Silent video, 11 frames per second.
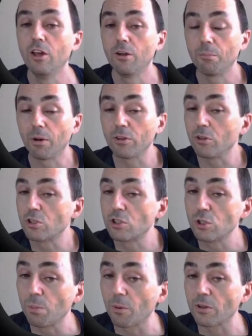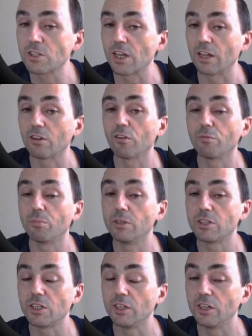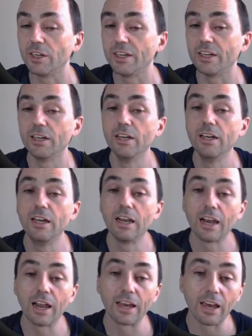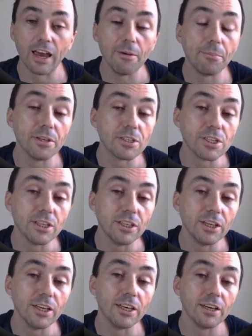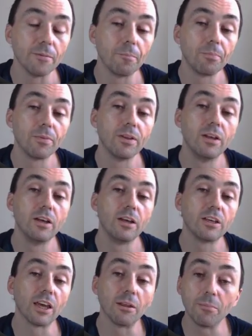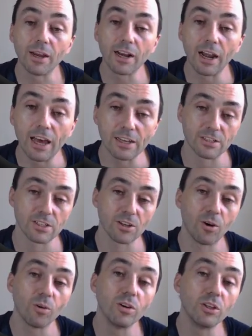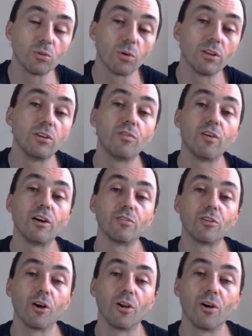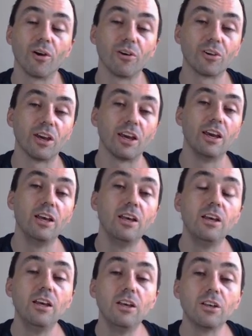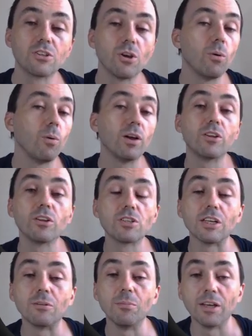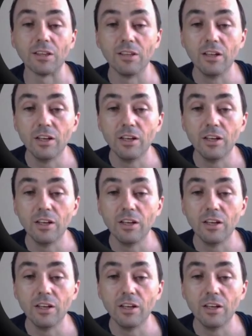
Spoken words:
But the superset of BCDE, like ABCDE, can make less, only $25, okay? So what does it mean?